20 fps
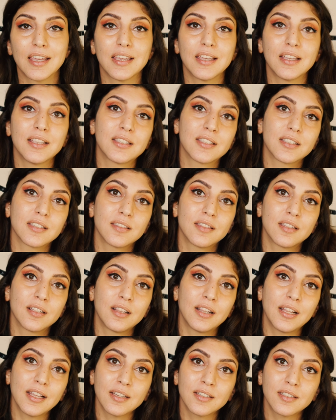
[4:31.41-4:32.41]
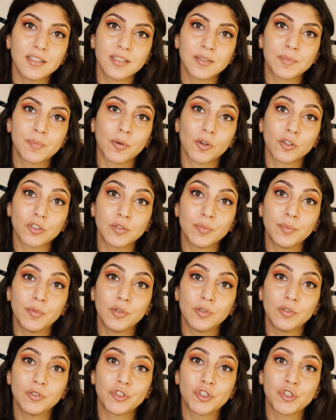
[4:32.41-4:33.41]
it's the less
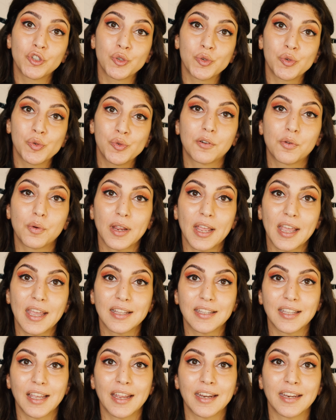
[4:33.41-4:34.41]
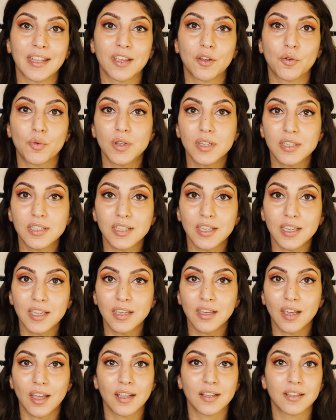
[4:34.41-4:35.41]
possible to create any
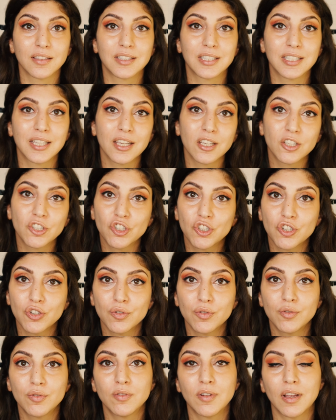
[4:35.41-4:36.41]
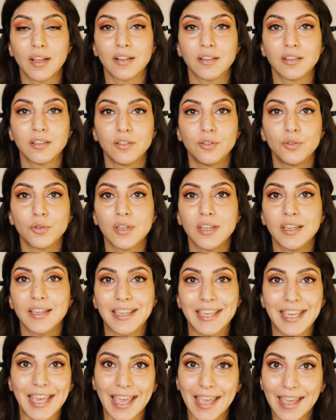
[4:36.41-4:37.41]
creasing and texture and
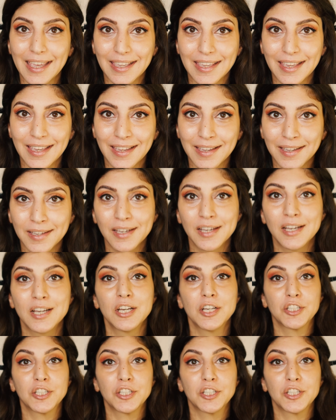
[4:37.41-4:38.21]
looking cakey.